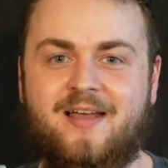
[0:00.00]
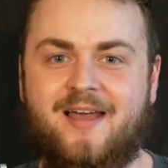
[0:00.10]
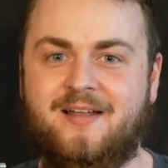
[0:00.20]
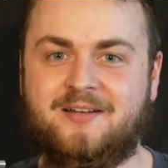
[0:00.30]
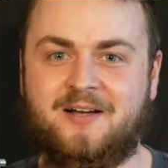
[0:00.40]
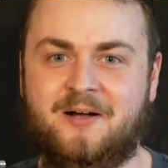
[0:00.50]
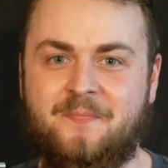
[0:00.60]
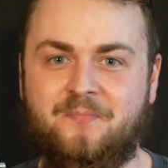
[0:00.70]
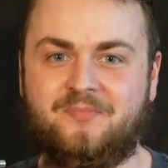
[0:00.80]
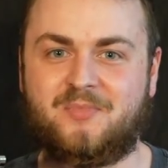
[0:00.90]

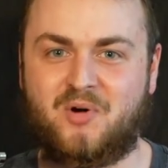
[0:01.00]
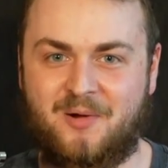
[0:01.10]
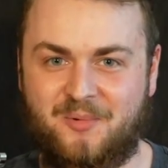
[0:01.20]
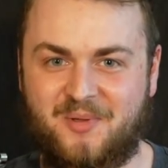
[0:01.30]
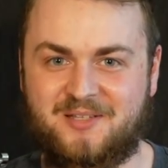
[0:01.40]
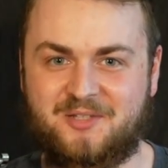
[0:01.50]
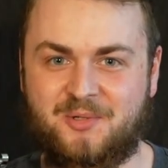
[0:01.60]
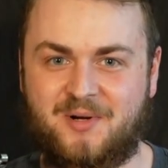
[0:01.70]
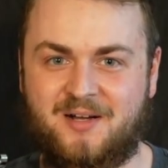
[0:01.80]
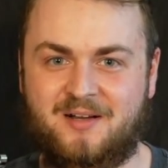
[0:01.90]
and probably
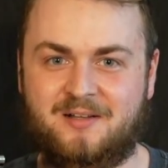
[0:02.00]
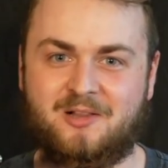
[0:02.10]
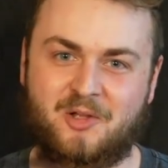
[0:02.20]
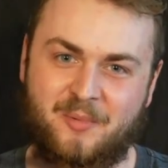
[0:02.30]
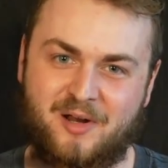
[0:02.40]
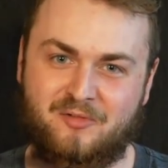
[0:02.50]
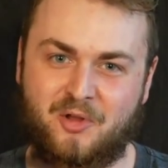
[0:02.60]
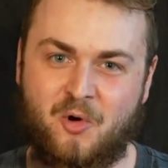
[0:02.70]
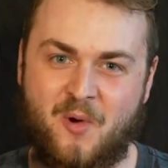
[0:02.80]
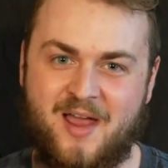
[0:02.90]
to a little bit of
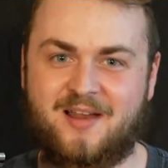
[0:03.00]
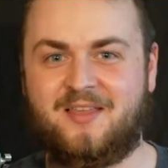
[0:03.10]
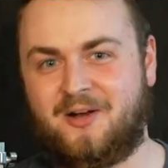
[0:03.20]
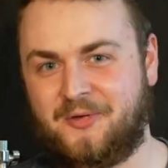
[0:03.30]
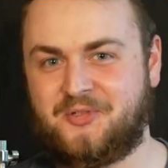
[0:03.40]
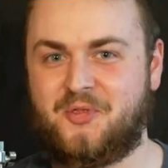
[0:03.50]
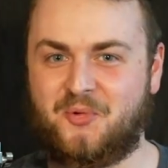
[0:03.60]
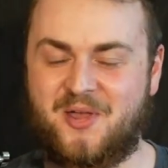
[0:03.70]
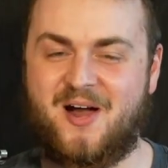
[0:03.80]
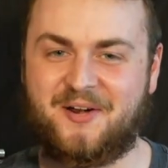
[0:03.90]
Lil Wayne, and then also the
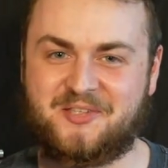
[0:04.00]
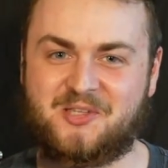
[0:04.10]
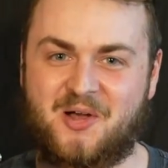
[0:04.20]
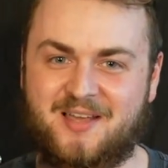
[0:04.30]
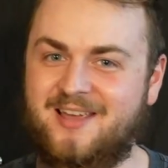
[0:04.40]
Rihanna song.